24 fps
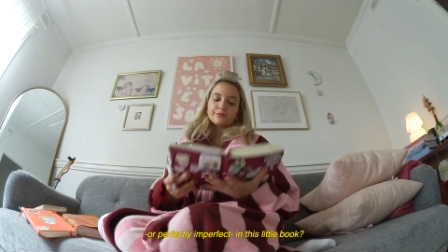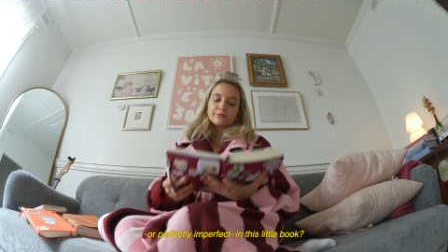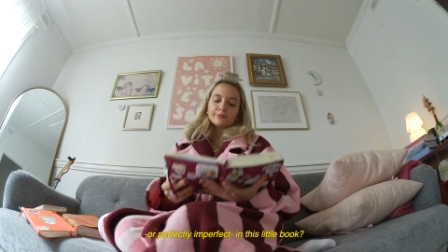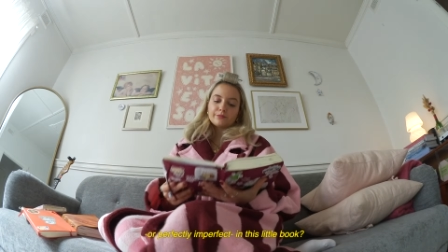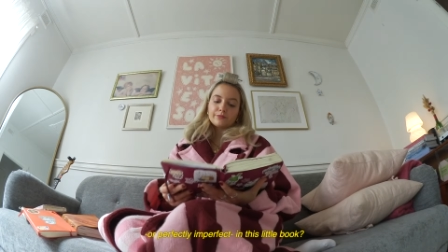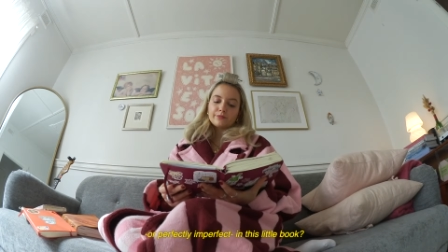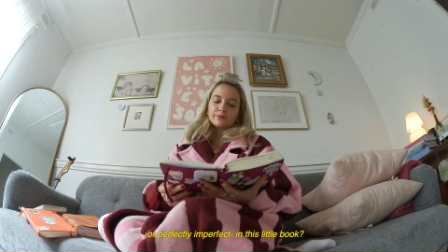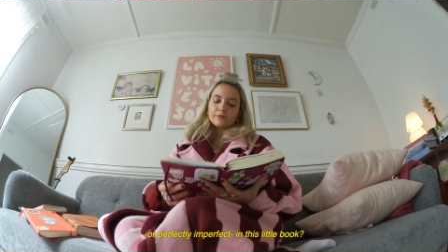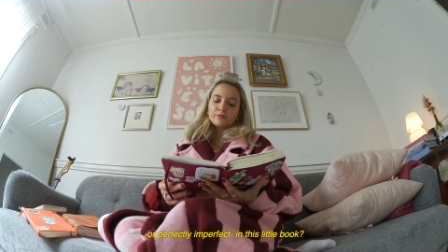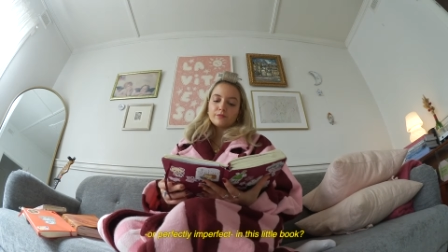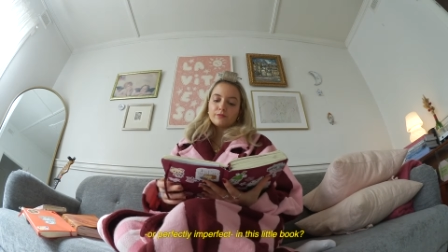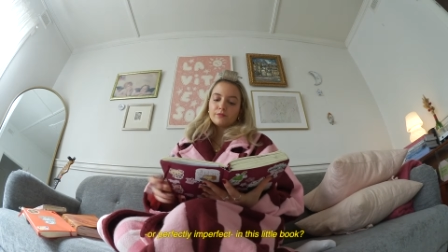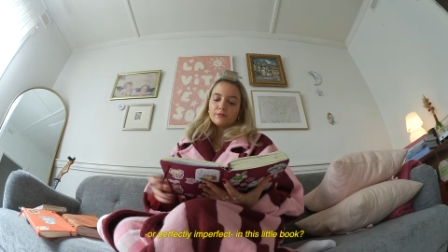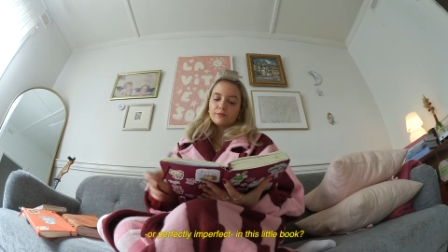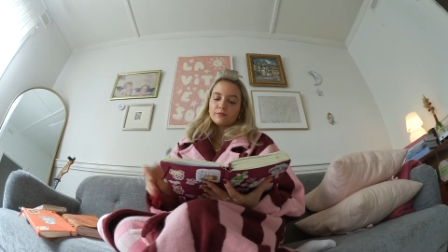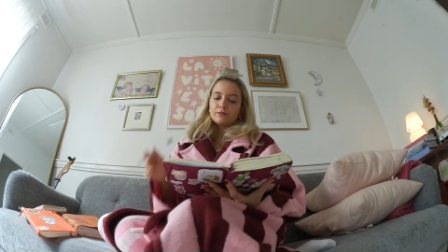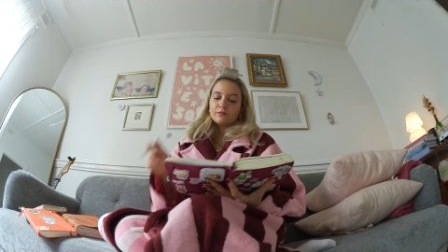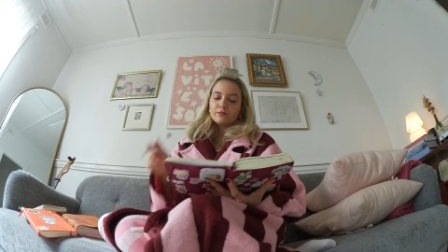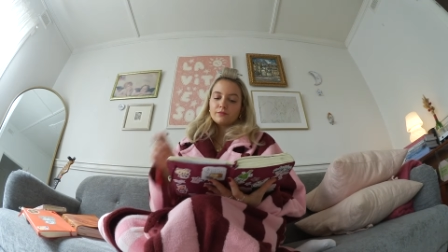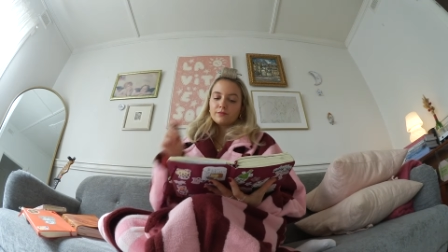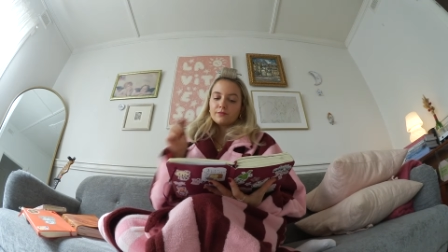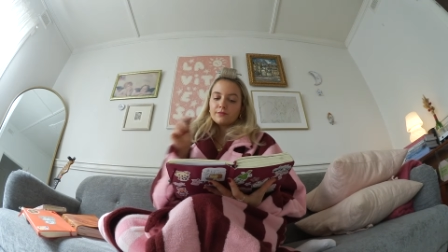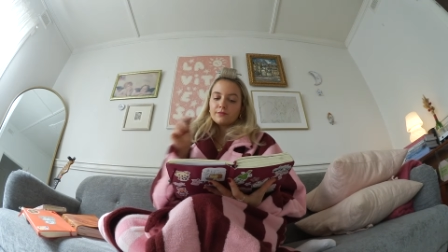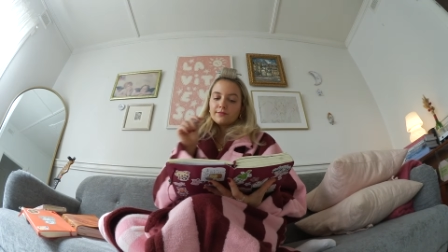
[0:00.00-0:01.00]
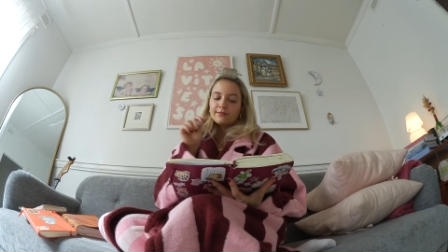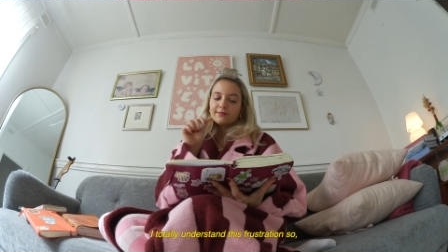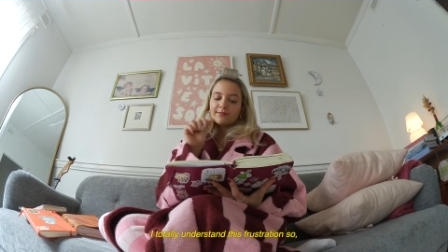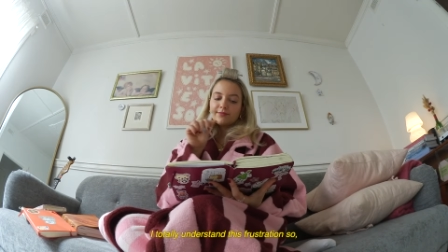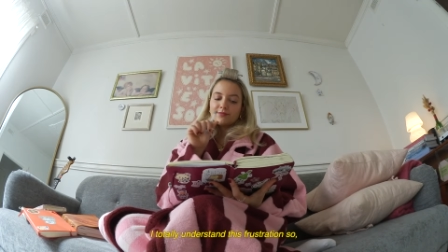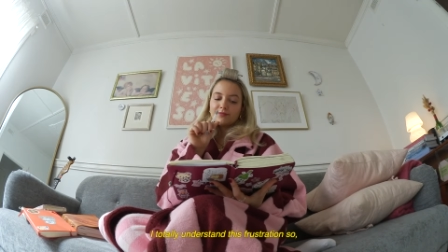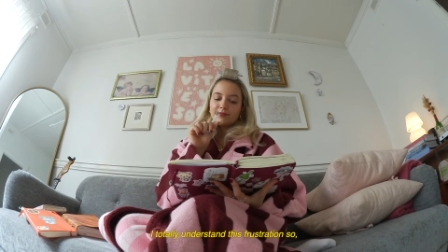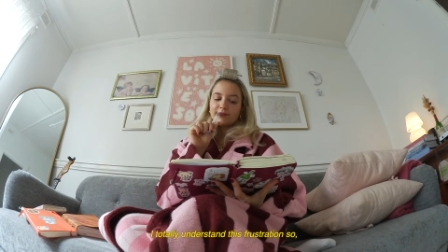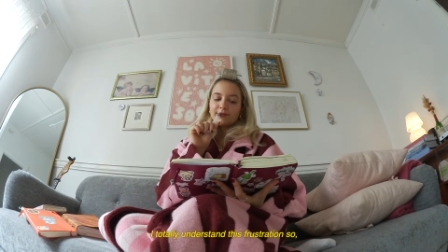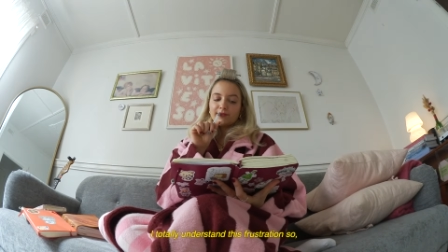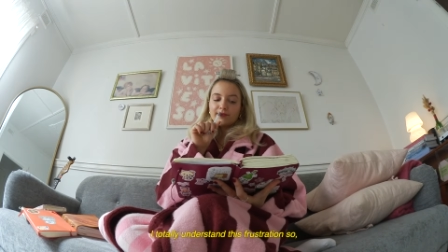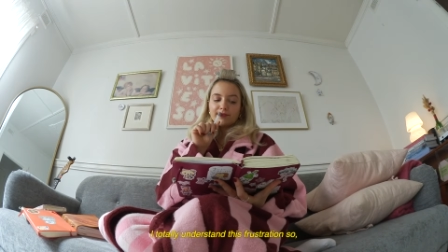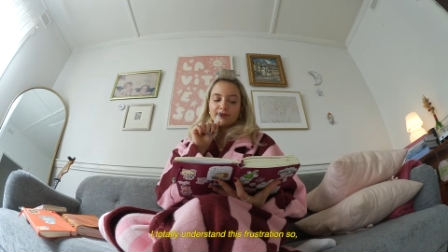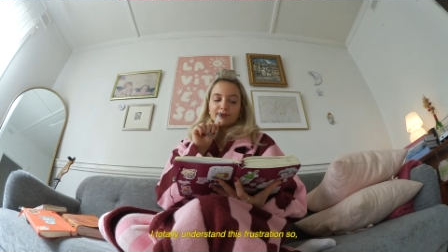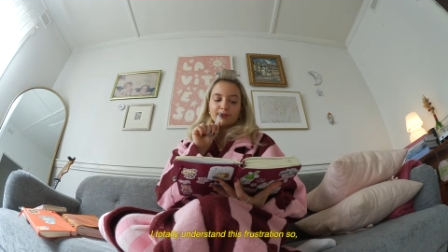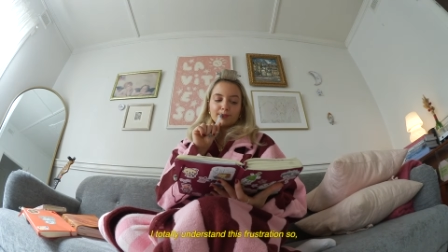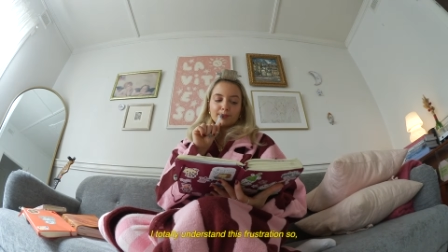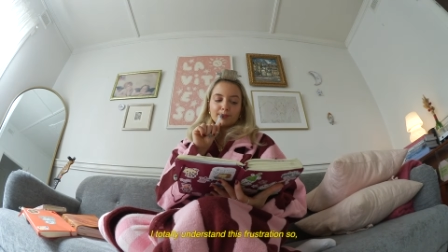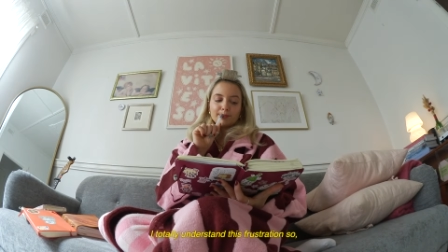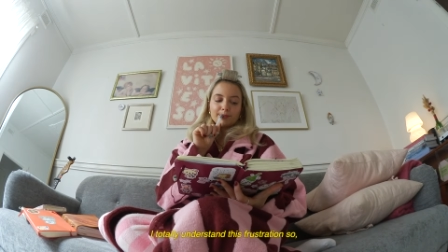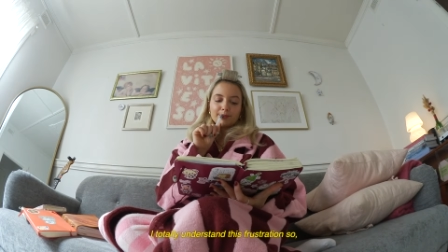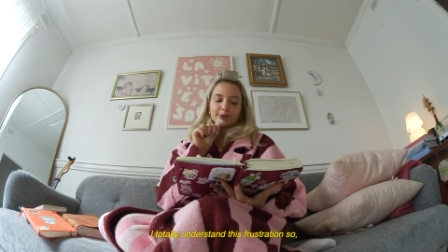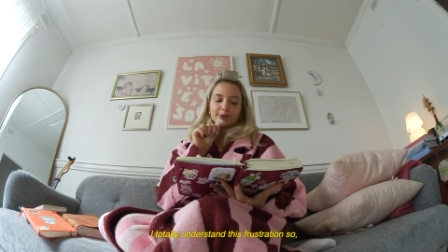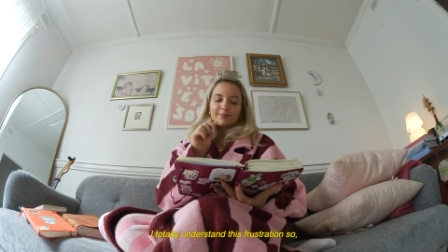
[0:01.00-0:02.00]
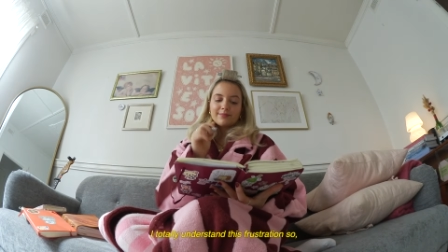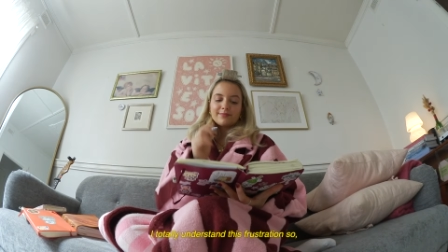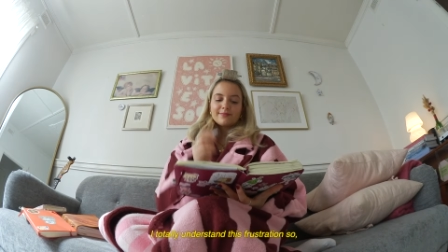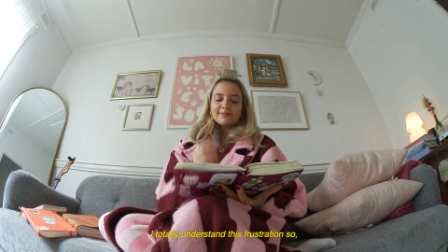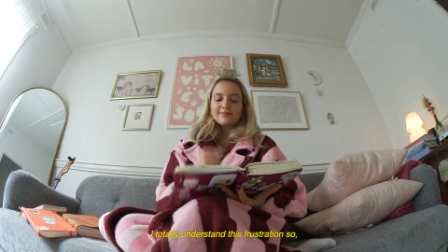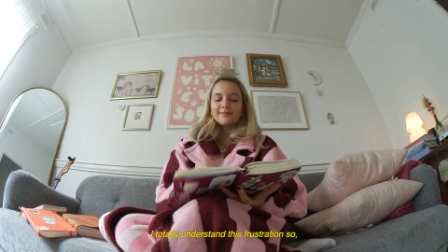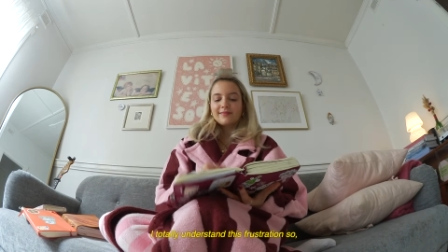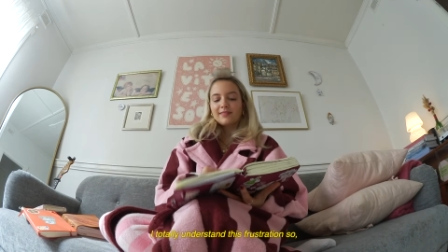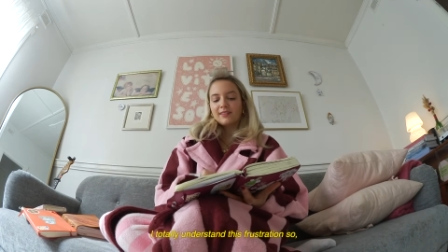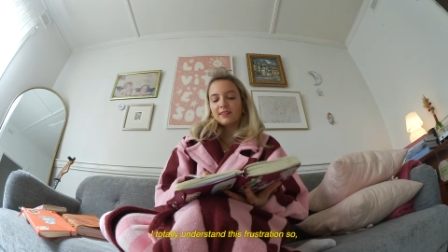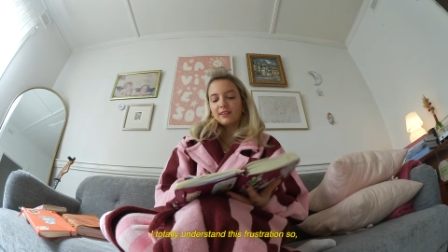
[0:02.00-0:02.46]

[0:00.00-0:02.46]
little book? I totally understand